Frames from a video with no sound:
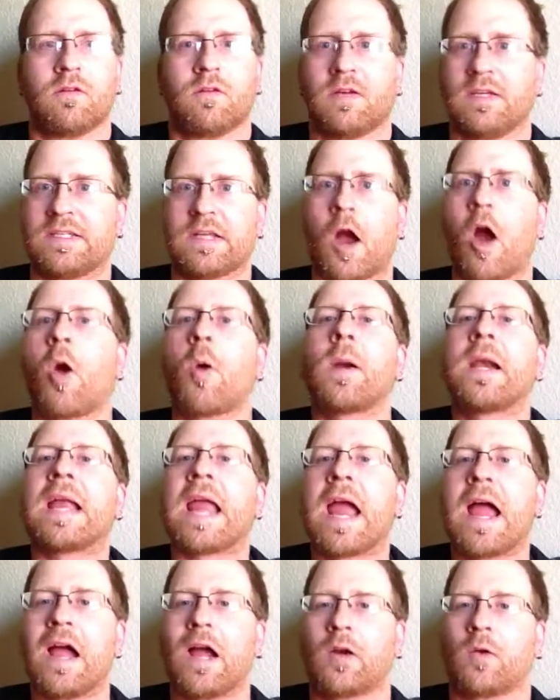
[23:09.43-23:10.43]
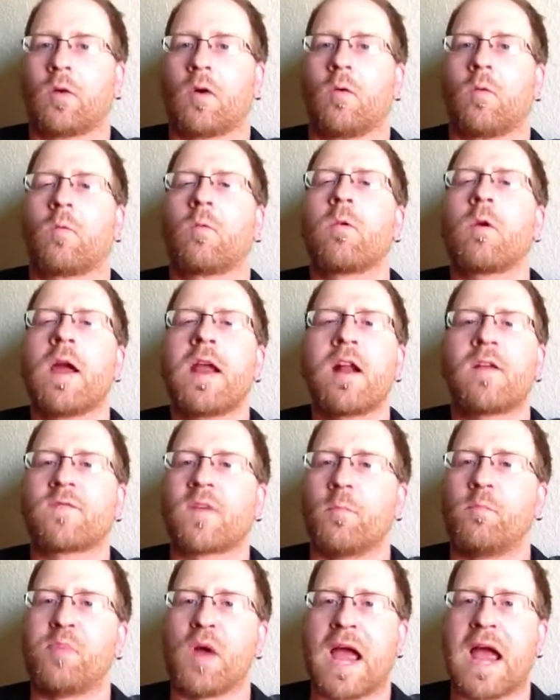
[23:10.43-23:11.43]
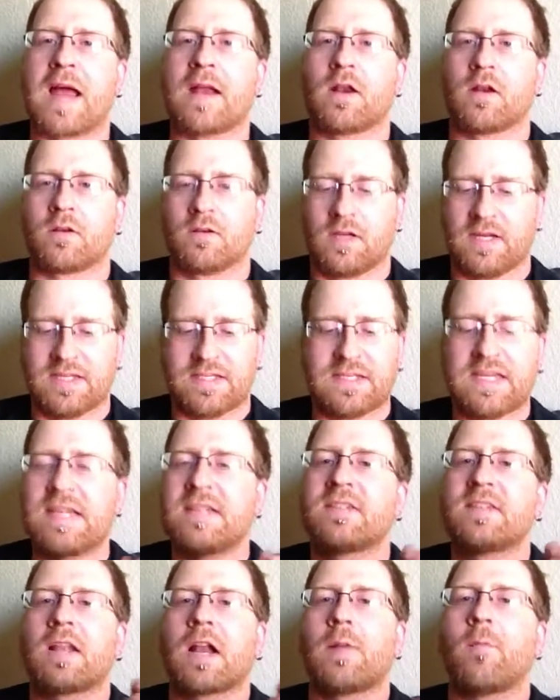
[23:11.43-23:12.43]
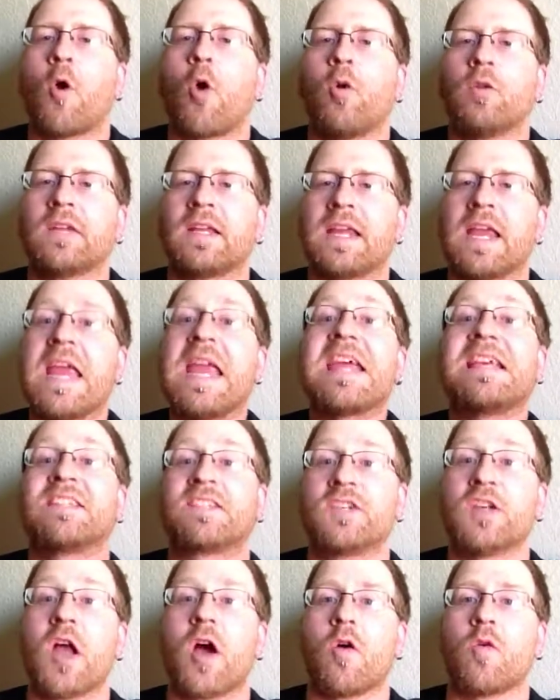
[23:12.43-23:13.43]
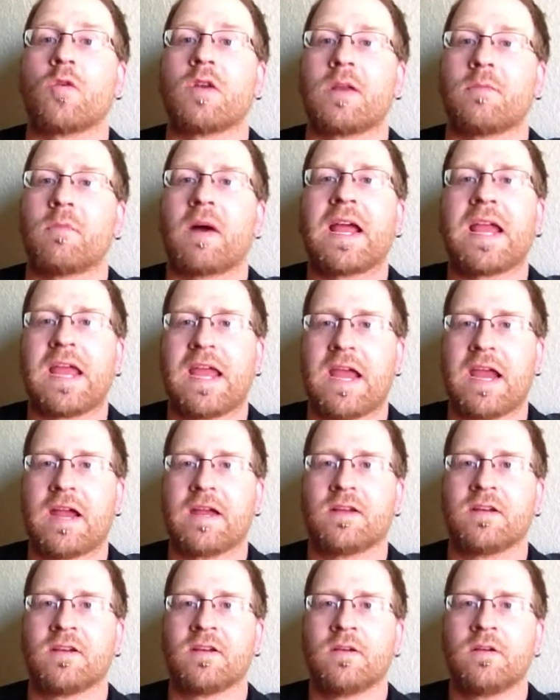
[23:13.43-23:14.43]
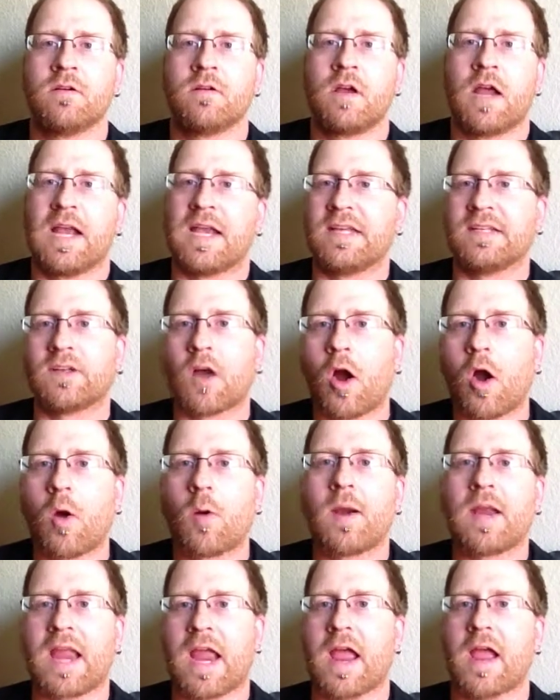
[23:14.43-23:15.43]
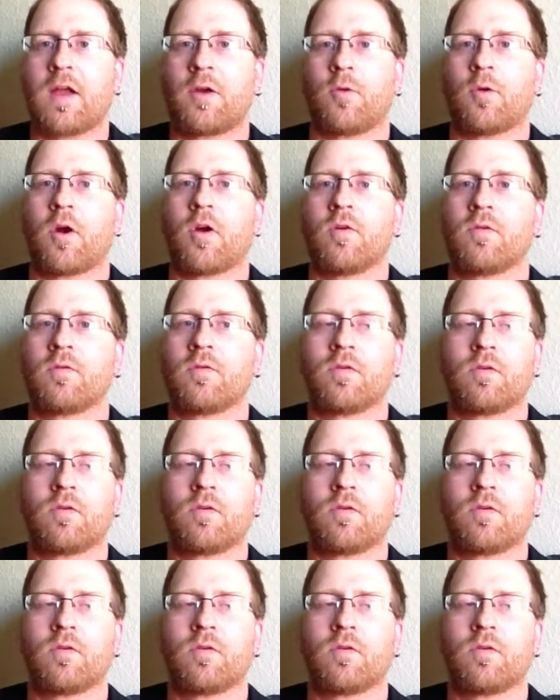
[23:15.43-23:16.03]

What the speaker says: He's already aggro, right off the bat. He sees that I'm holding his note in my hand, and he's already aggro.